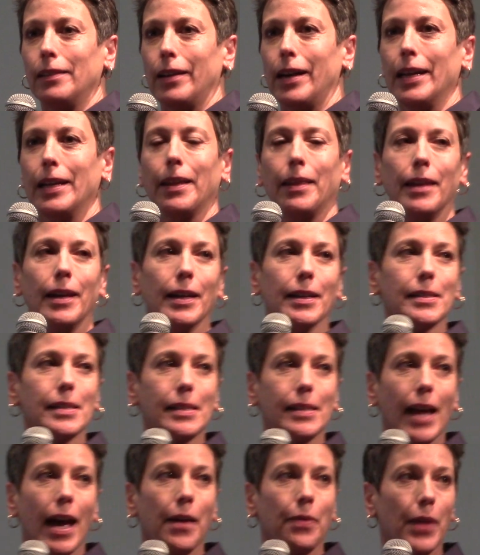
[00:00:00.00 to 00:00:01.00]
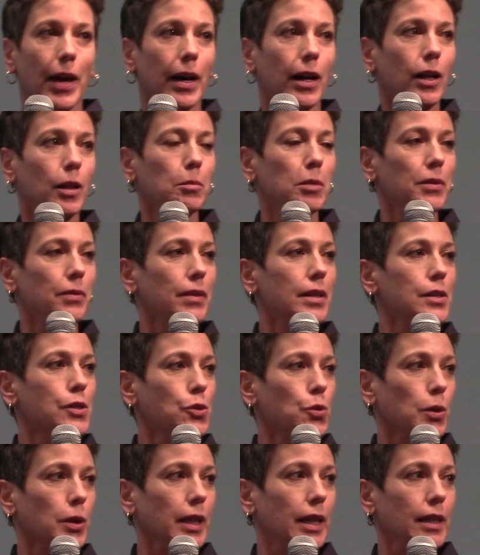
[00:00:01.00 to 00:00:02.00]
like this at the helm of
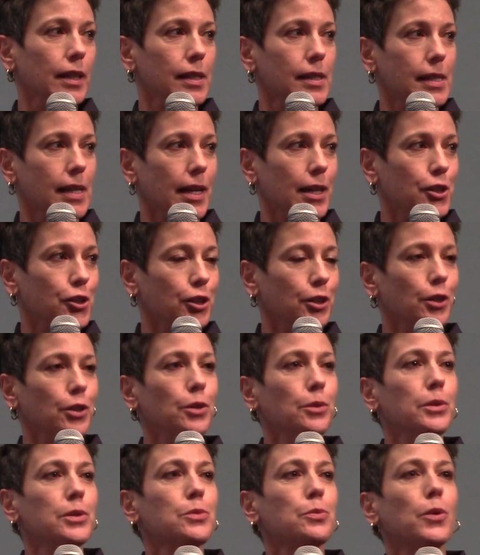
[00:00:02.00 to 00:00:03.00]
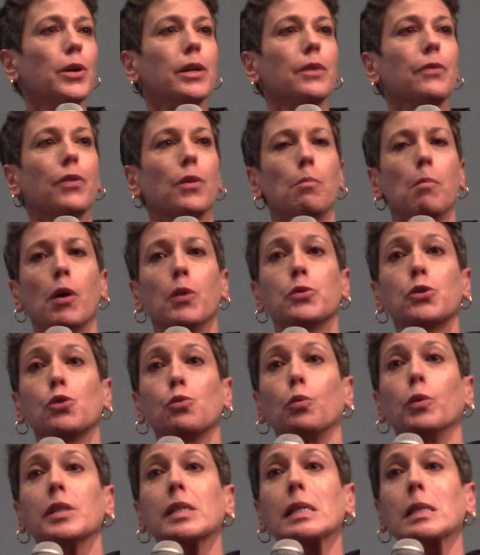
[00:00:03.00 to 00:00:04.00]
this organization, who is one of the most
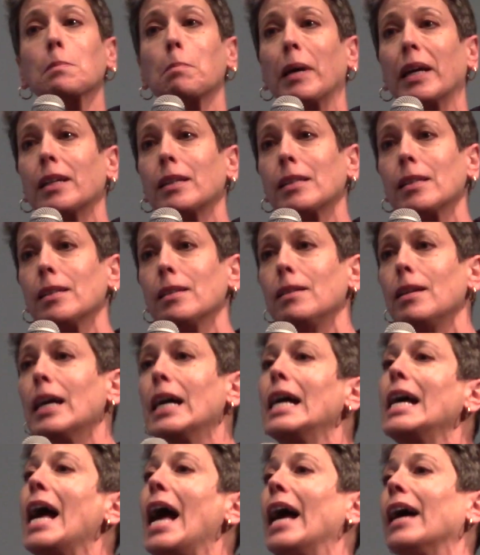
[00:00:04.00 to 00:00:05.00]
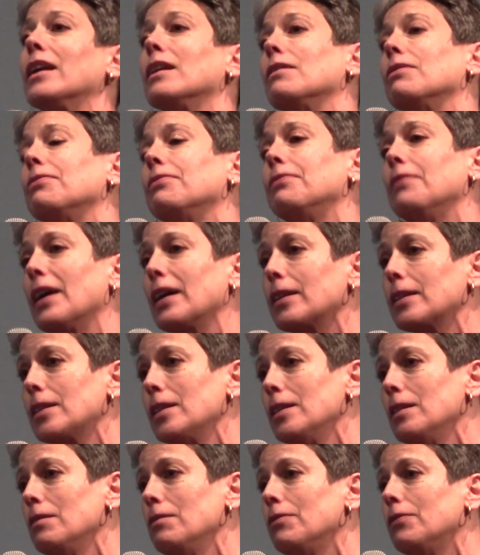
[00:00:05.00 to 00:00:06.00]
respected and
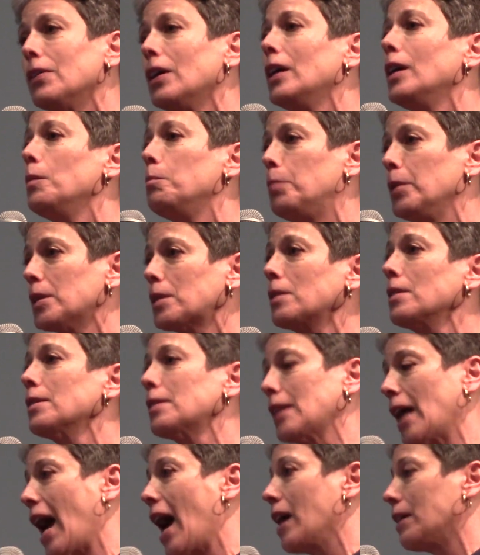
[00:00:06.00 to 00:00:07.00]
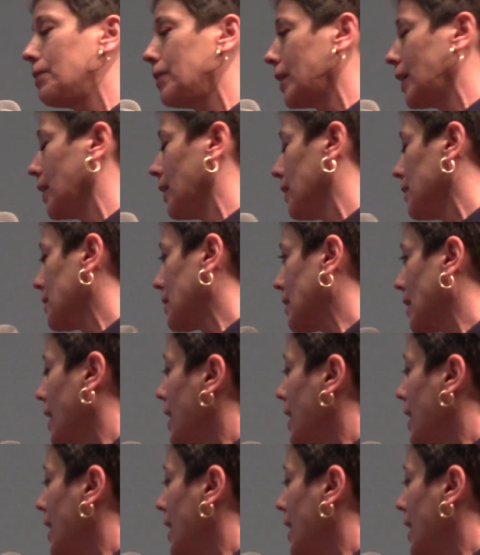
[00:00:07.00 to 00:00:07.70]
effective business advocates